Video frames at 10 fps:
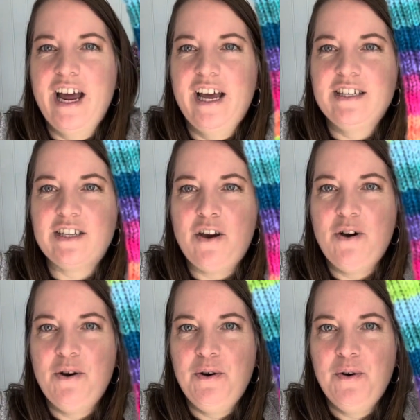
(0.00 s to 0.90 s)

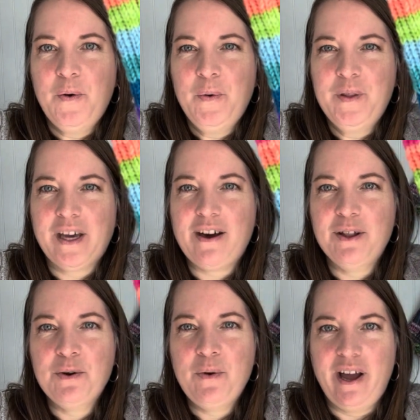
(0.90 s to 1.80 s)
So the
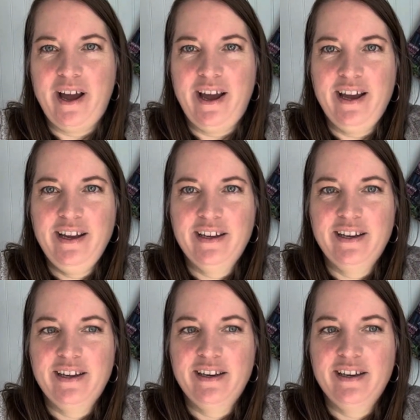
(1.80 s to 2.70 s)
colorway,
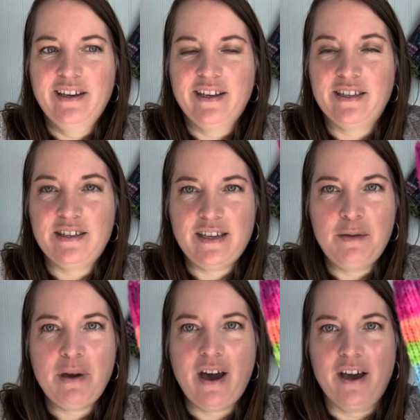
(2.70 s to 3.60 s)
it's the same
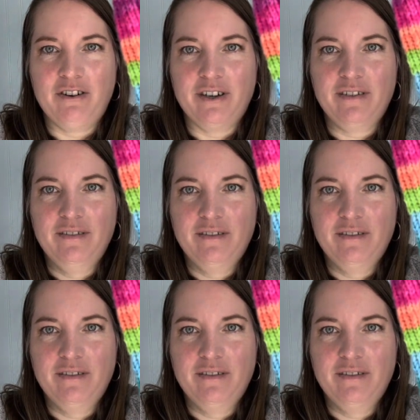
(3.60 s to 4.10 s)
pattern.